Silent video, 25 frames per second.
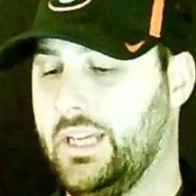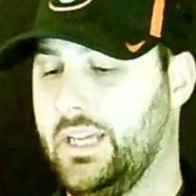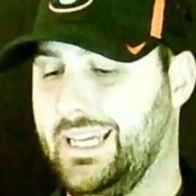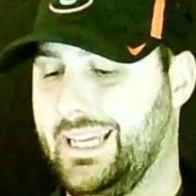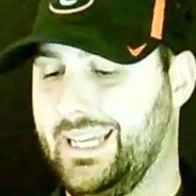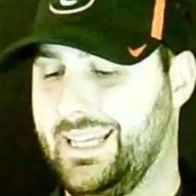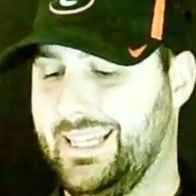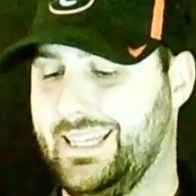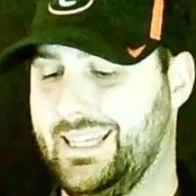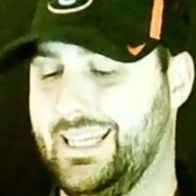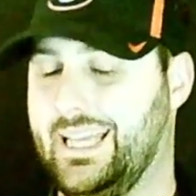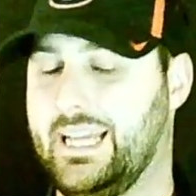
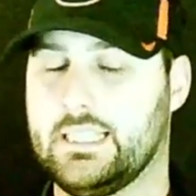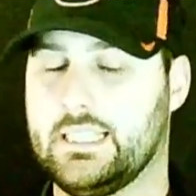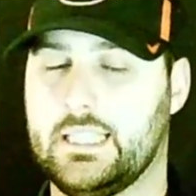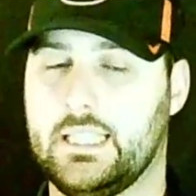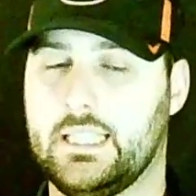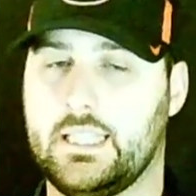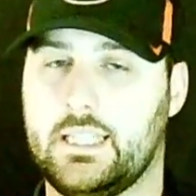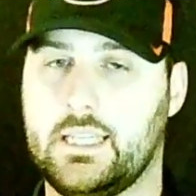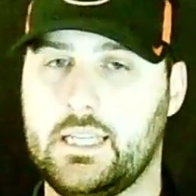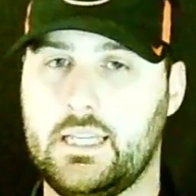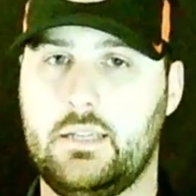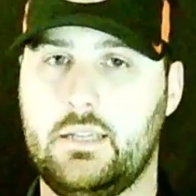And that's the
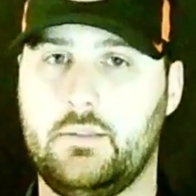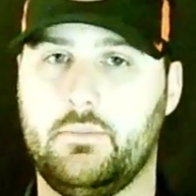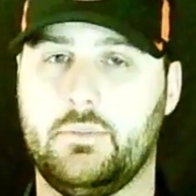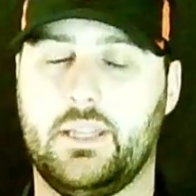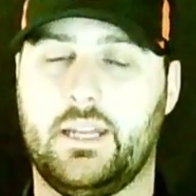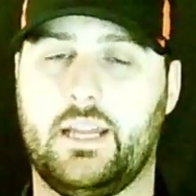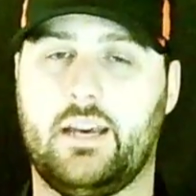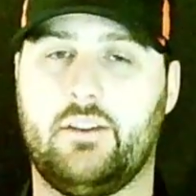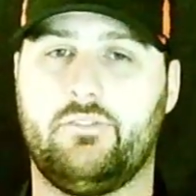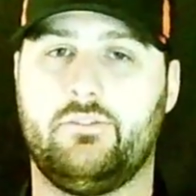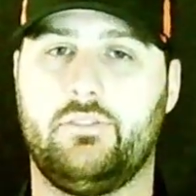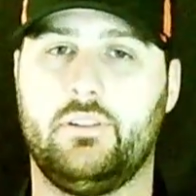team that
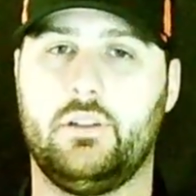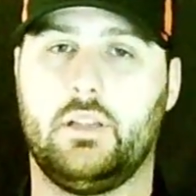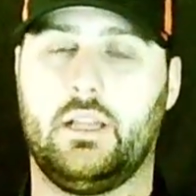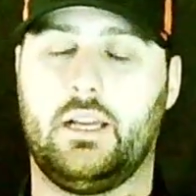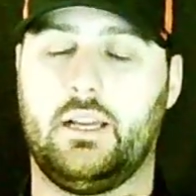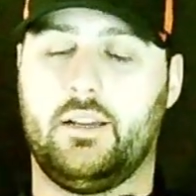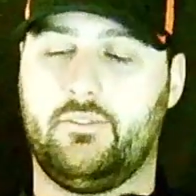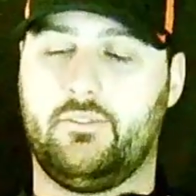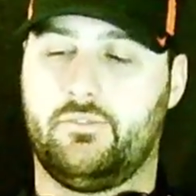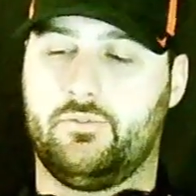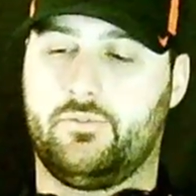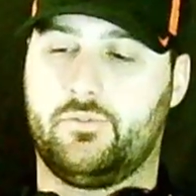I feel like
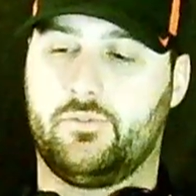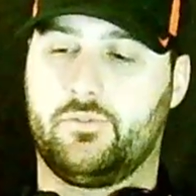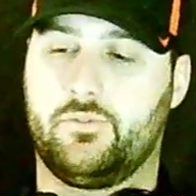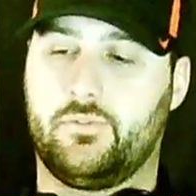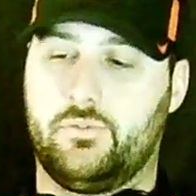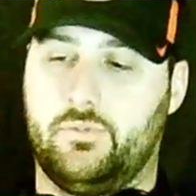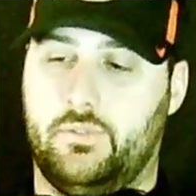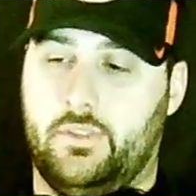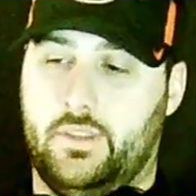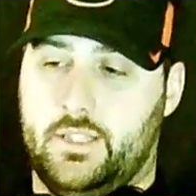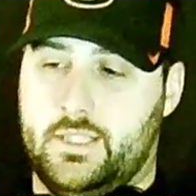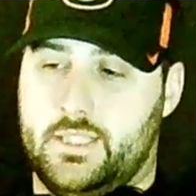the